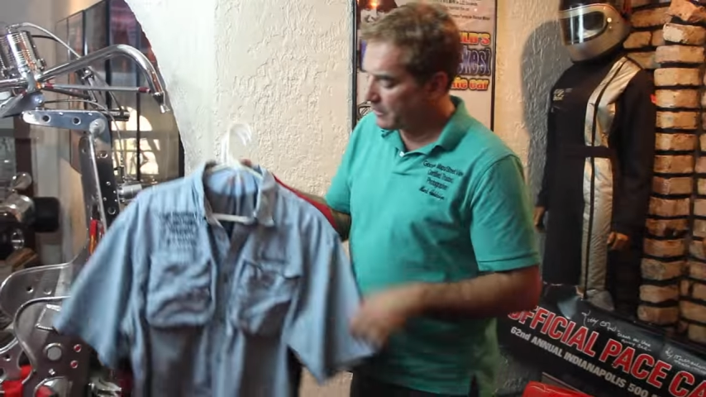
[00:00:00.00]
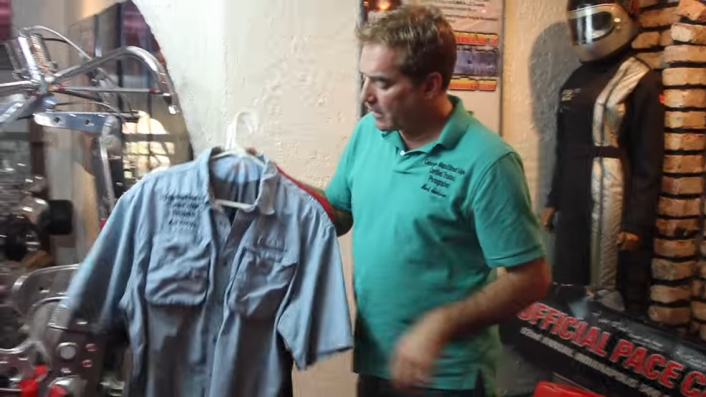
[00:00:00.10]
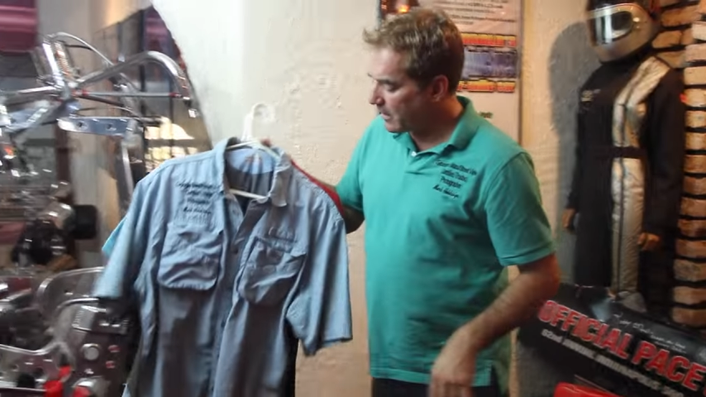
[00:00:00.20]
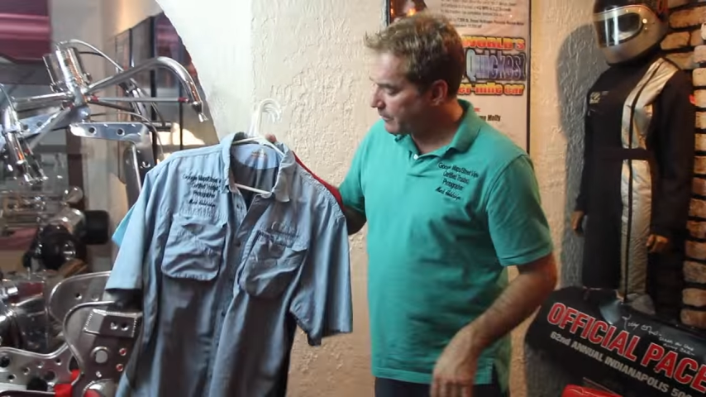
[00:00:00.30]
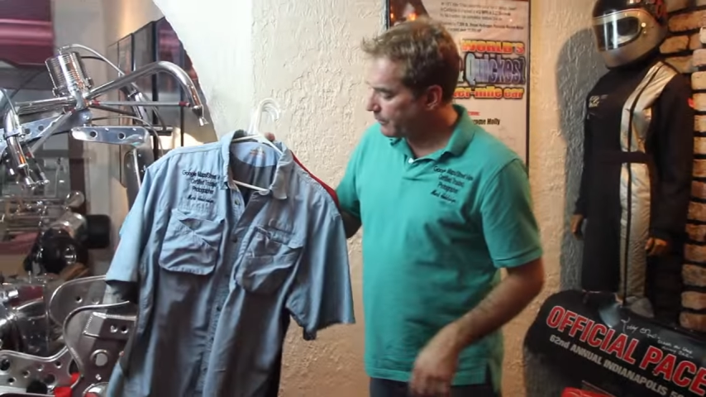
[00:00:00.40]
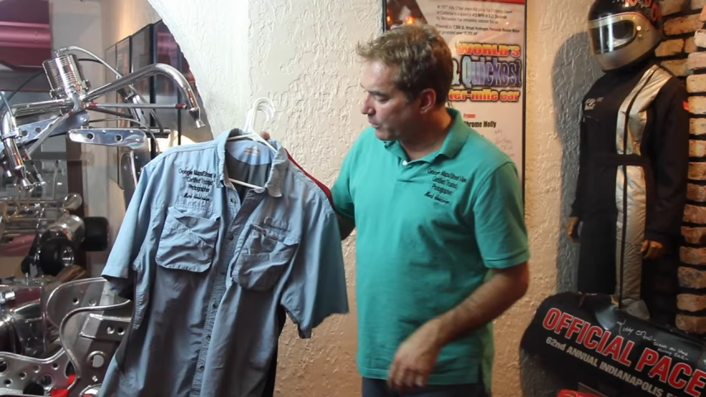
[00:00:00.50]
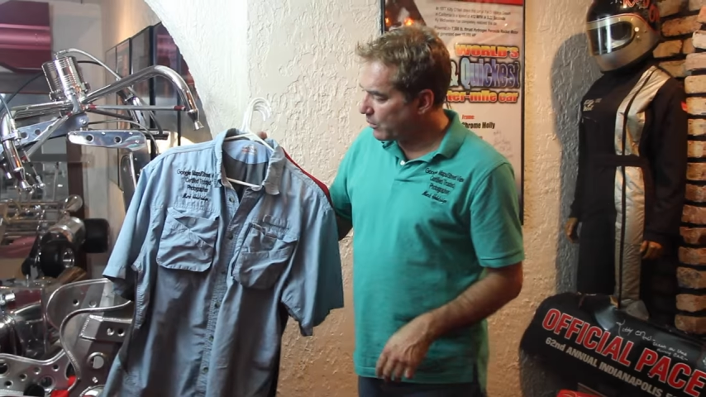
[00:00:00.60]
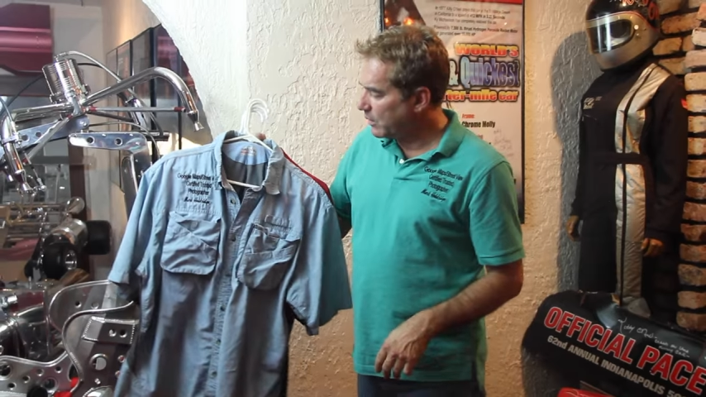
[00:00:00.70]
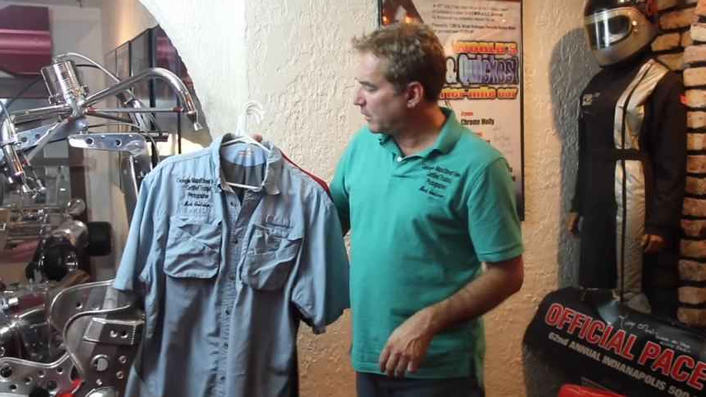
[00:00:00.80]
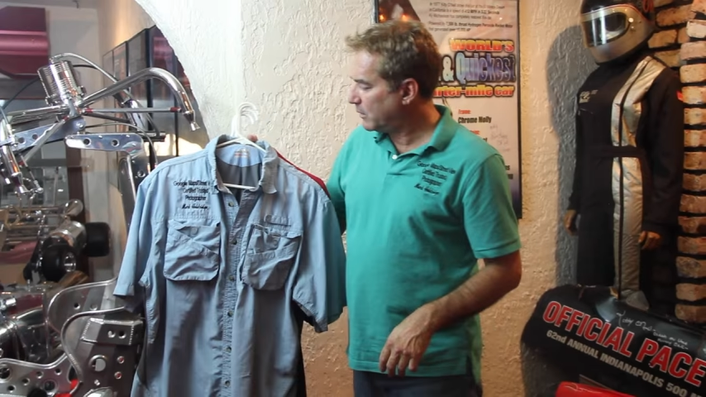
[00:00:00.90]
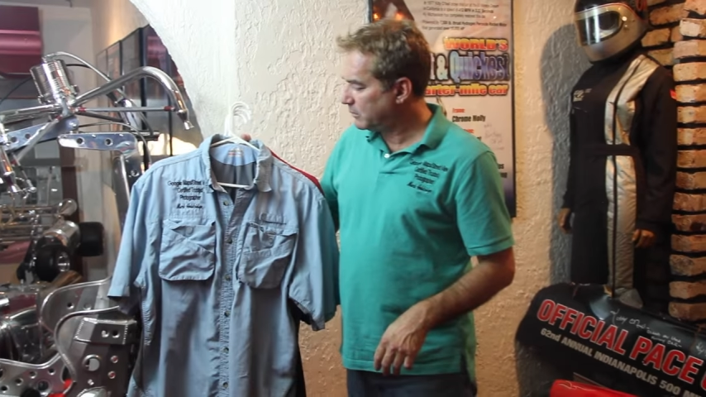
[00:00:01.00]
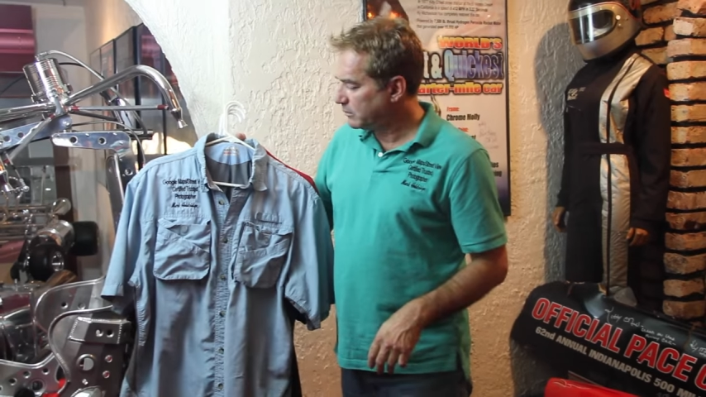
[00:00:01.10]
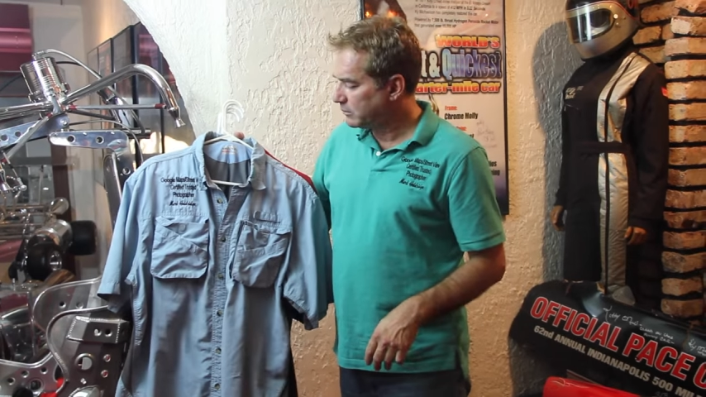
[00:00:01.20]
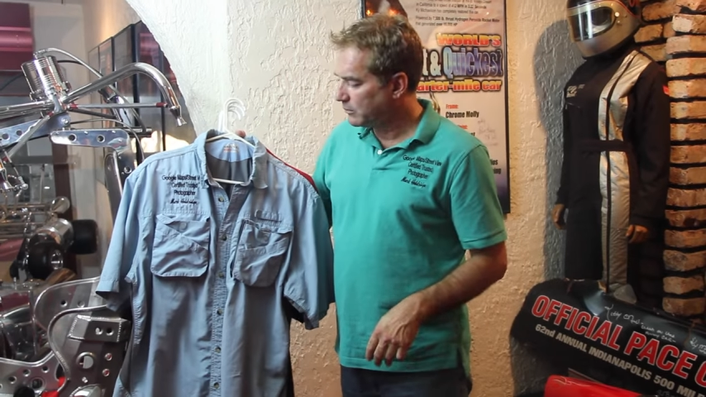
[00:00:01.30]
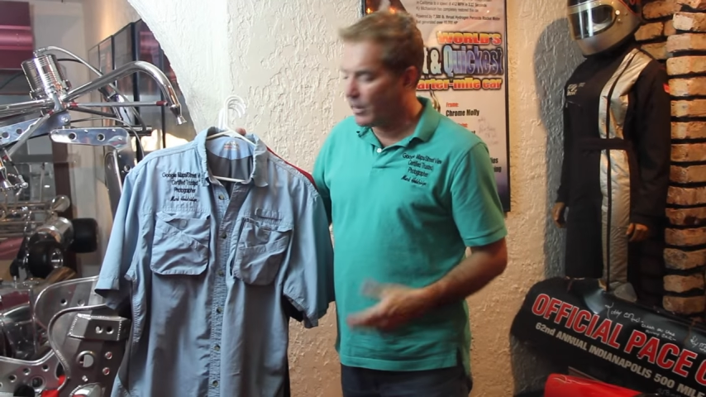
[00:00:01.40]
uh, for
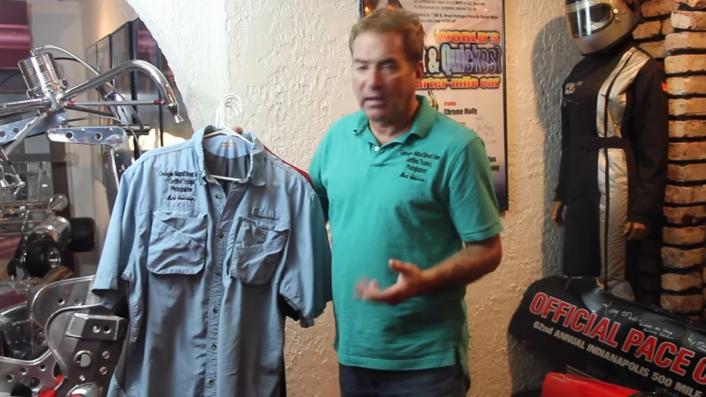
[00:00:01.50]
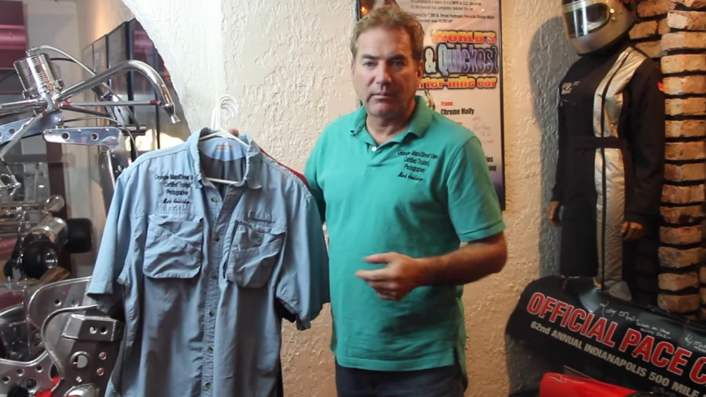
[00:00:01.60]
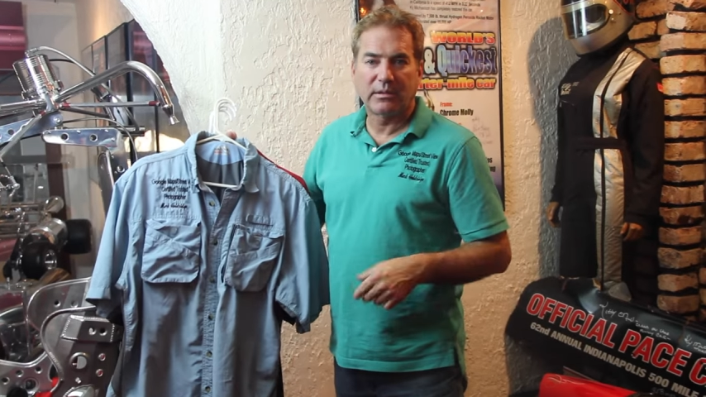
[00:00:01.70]
well